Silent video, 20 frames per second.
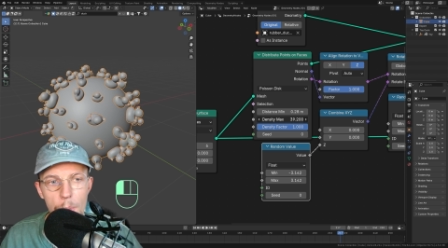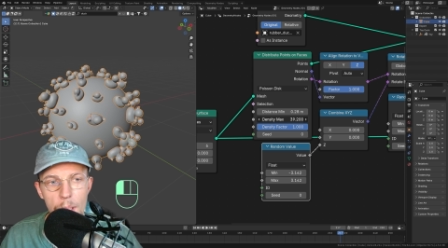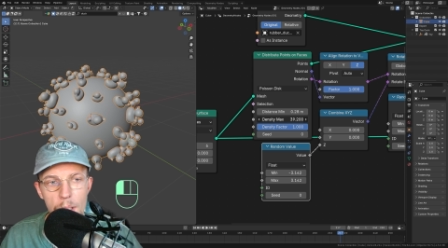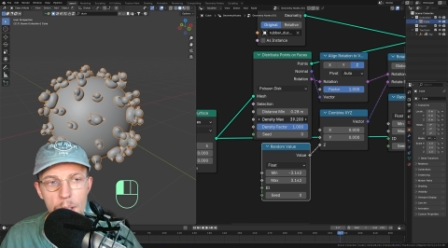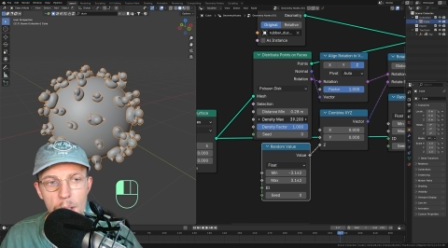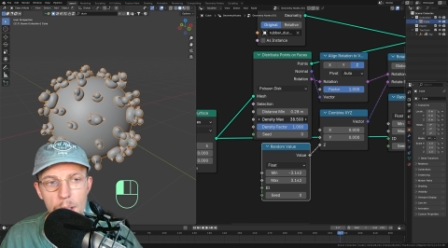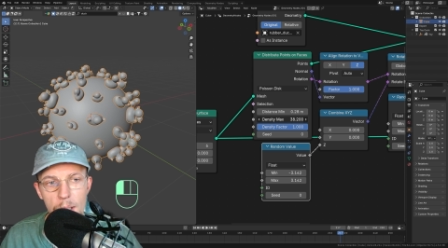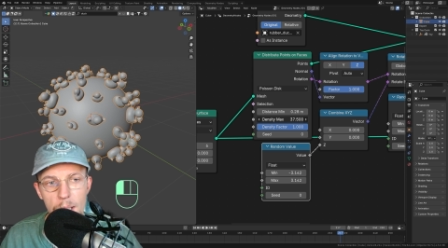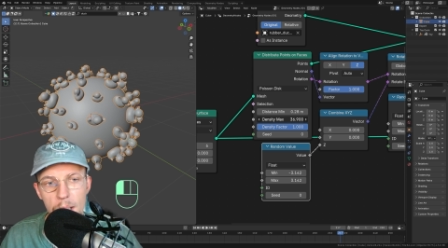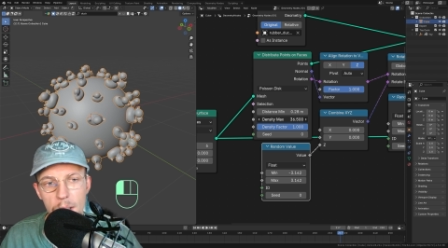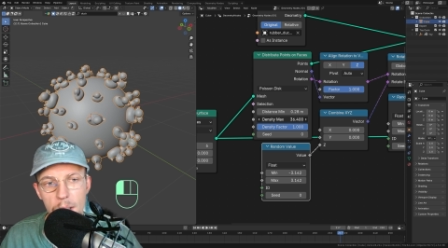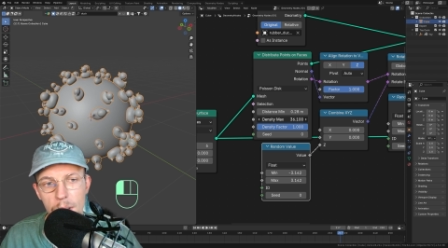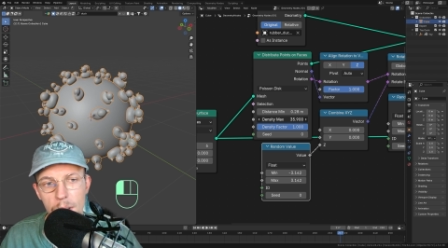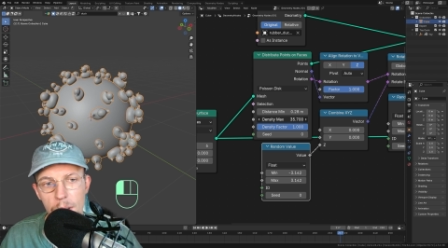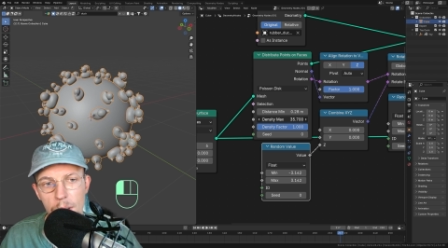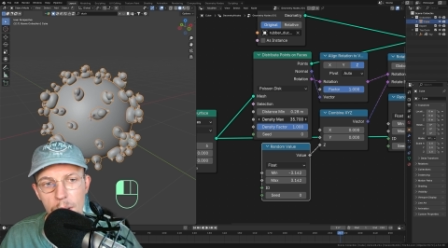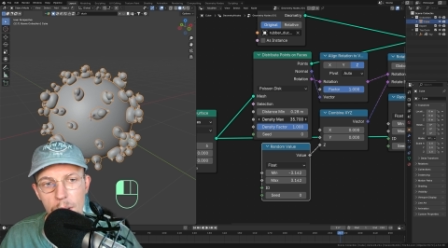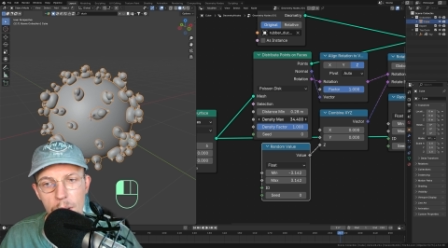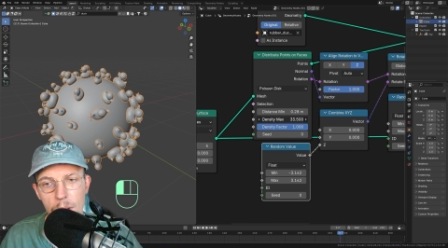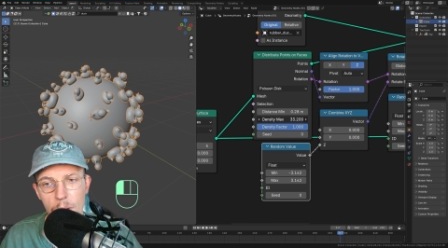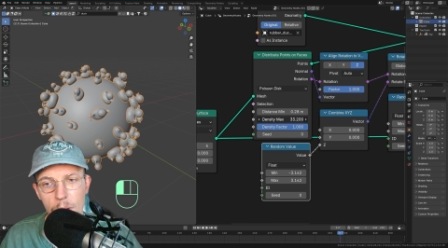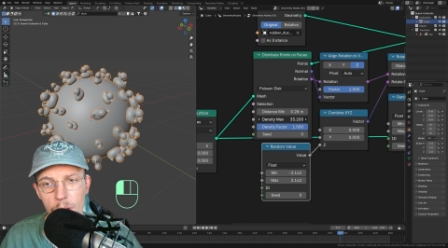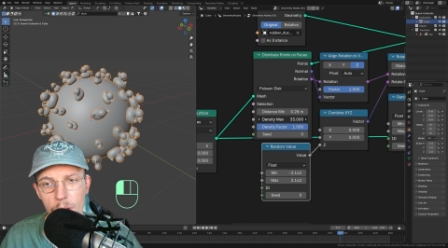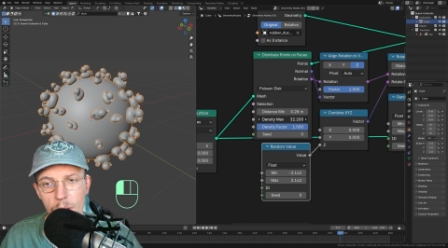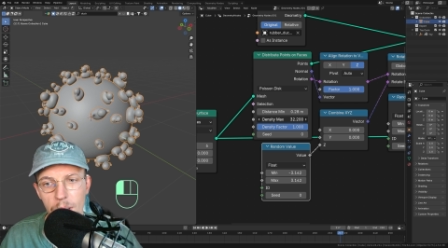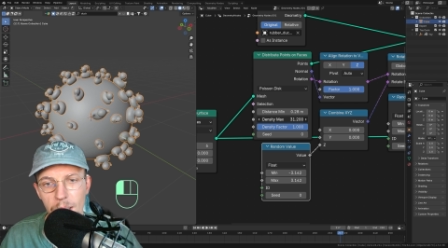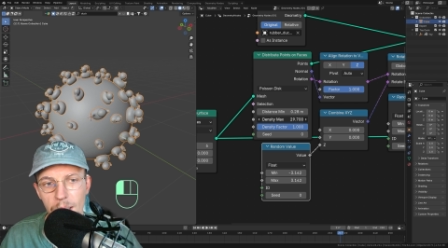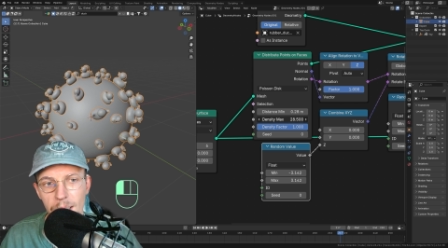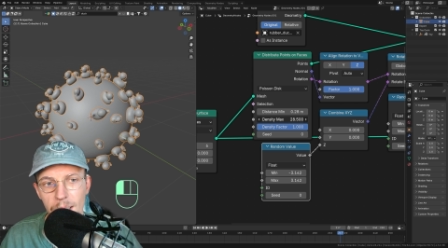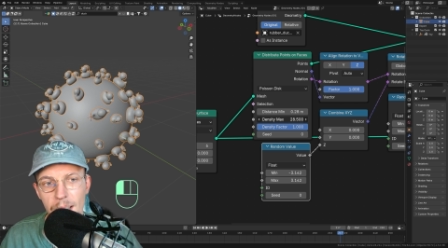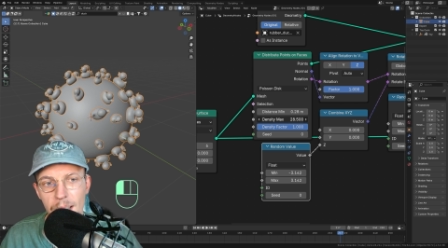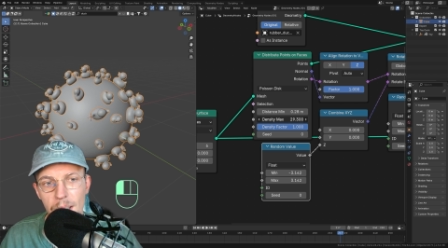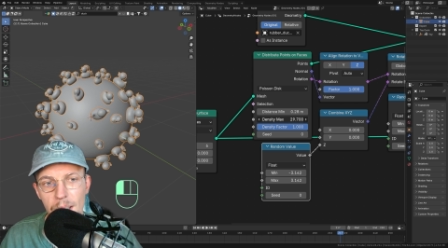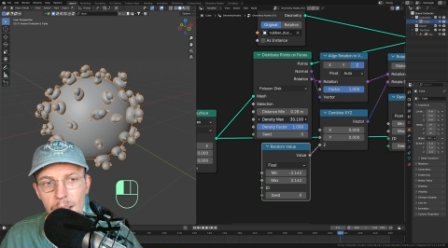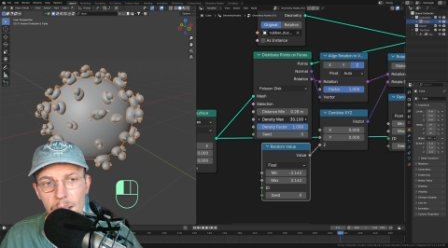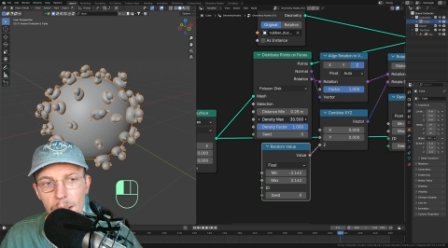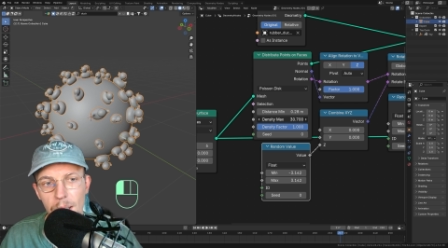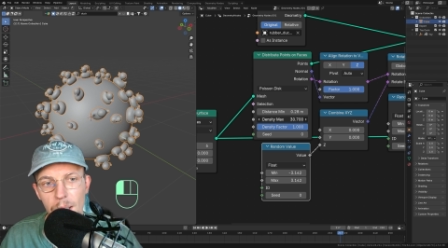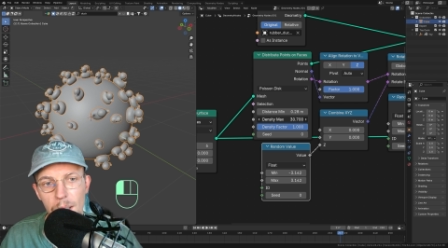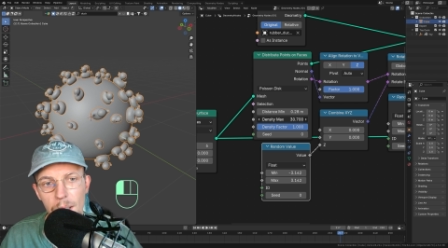the distance, or sorry, the
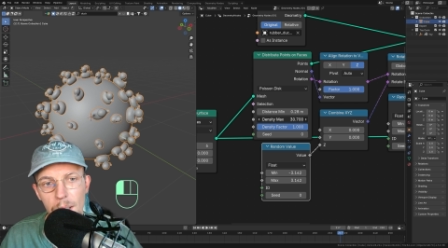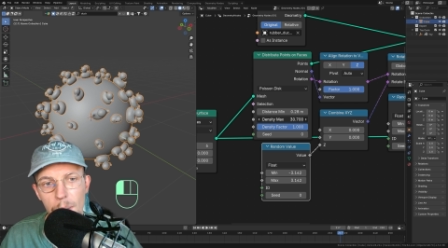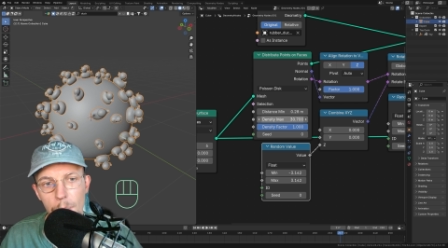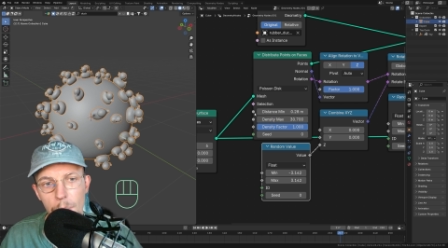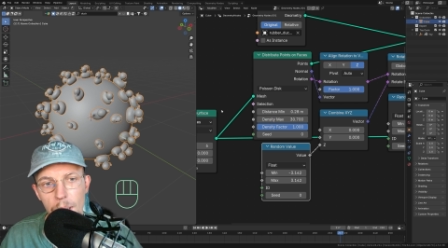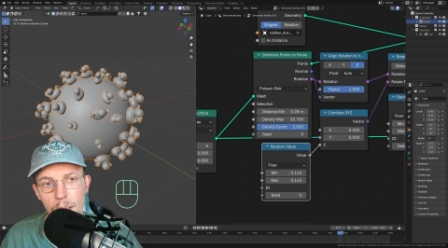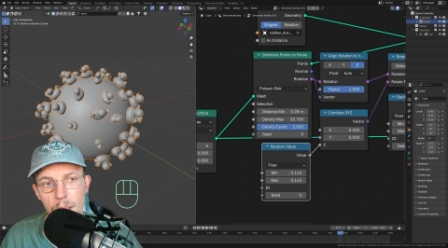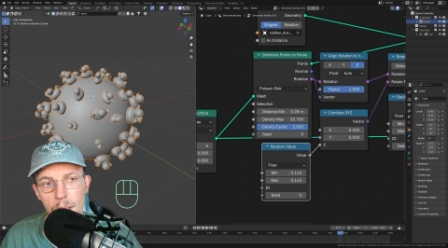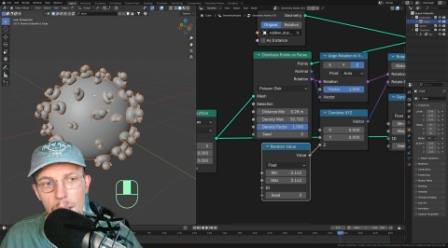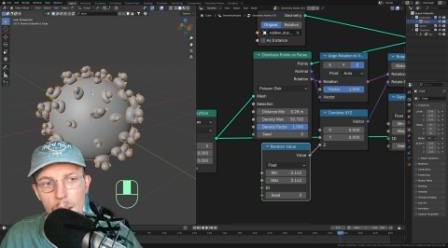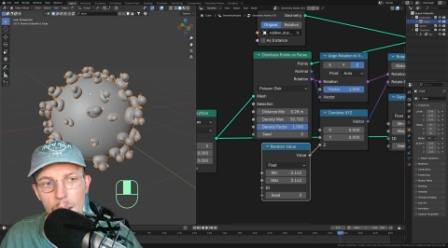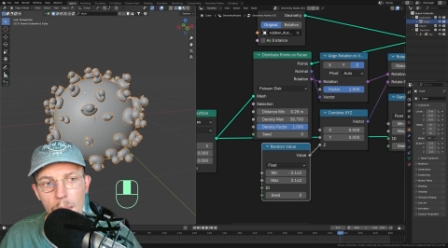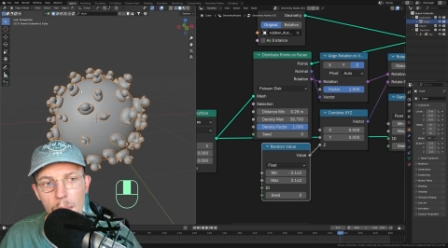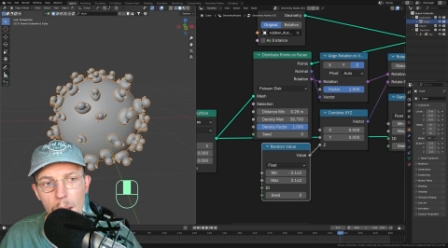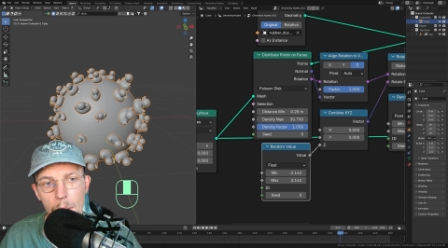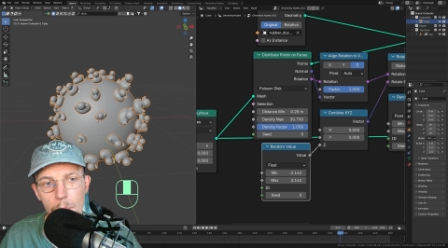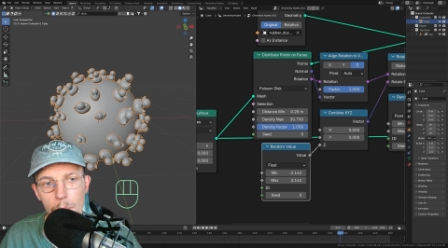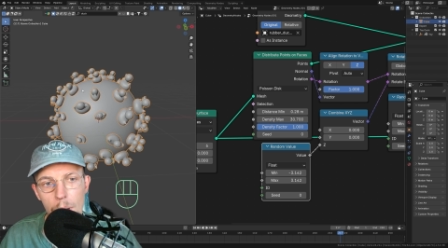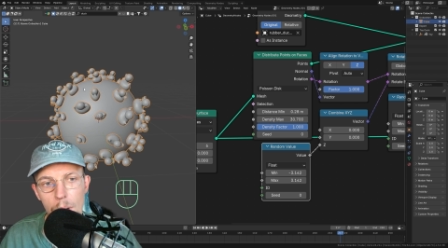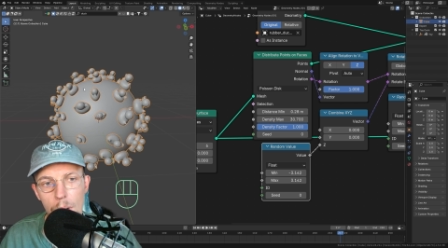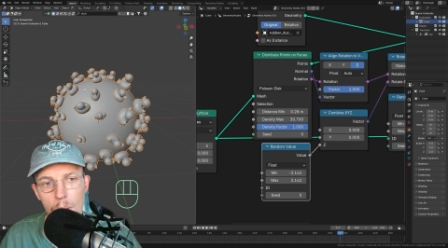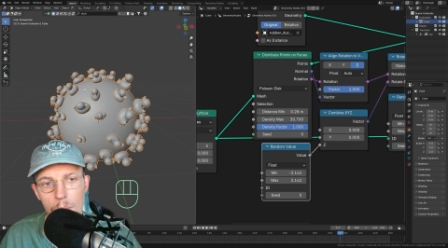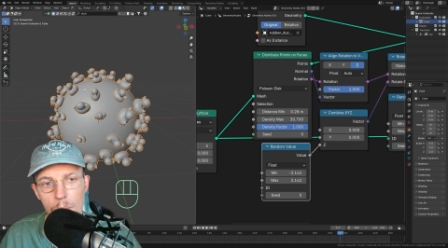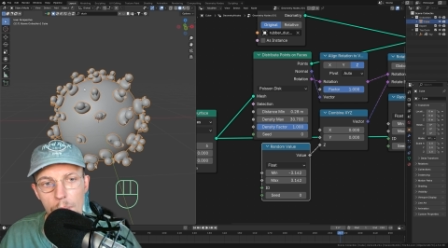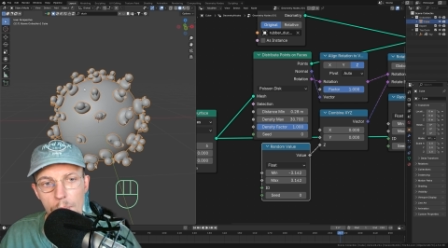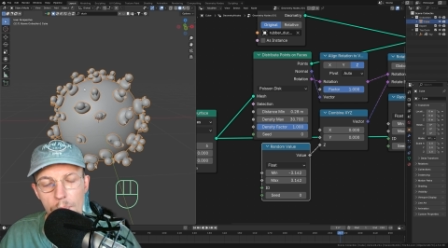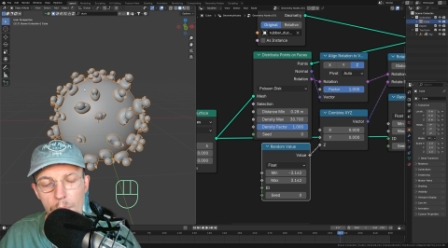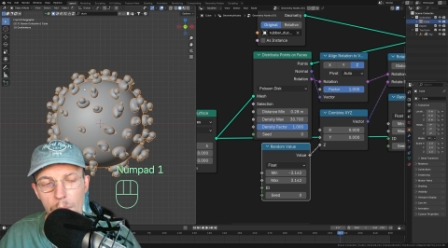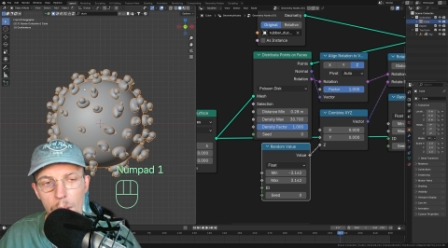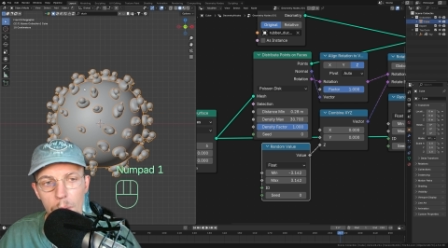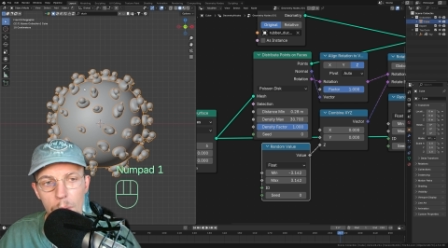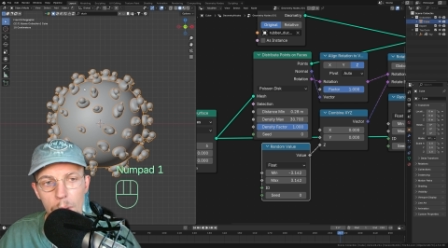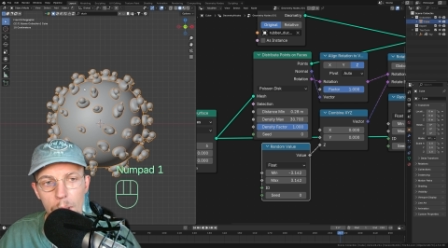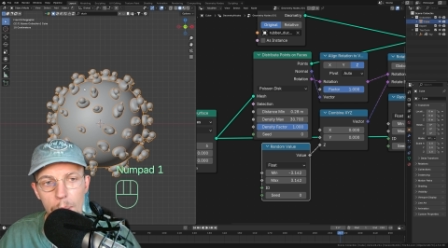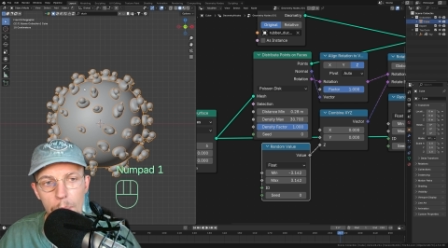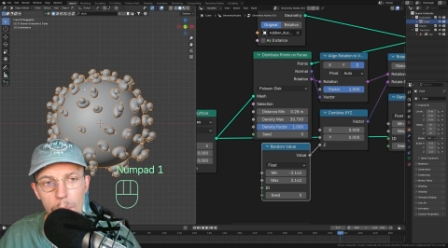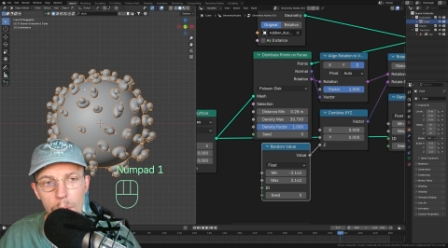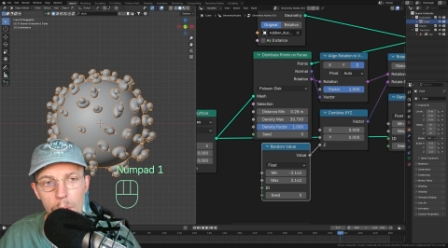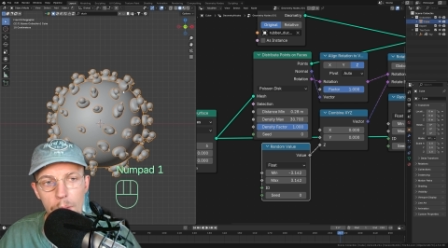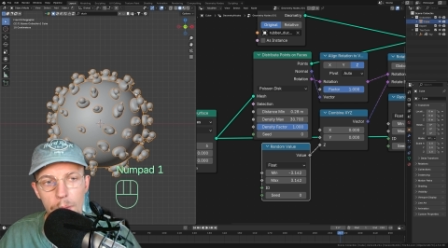density a little bit, and there we go.
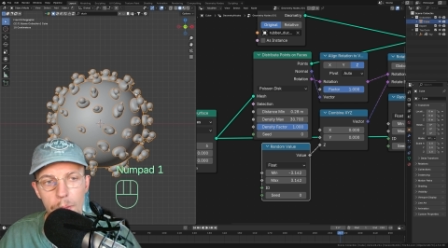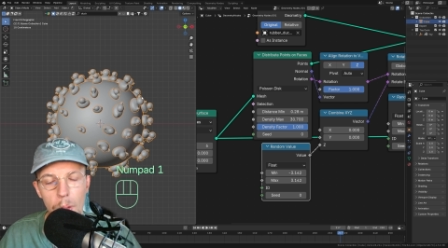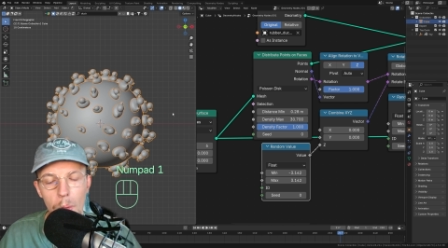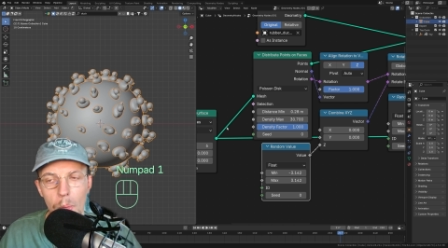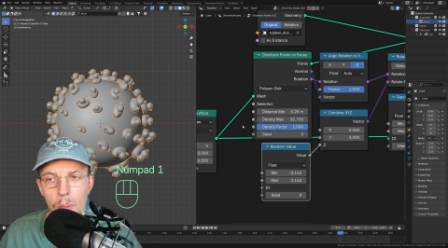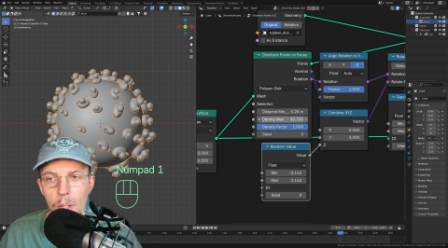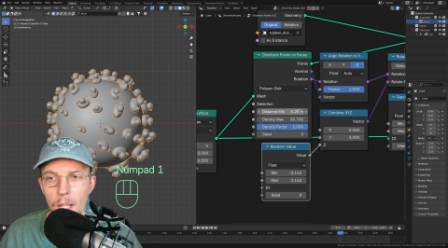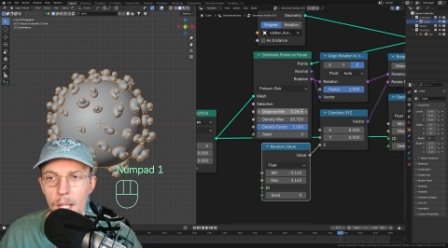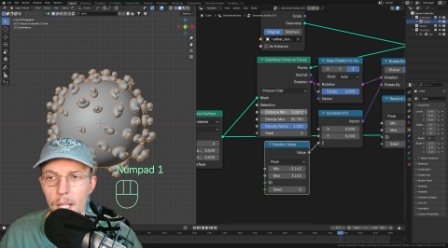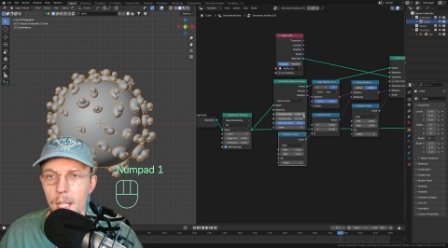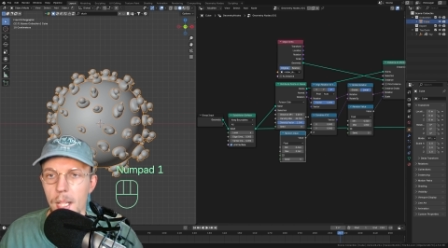Looking beautiful.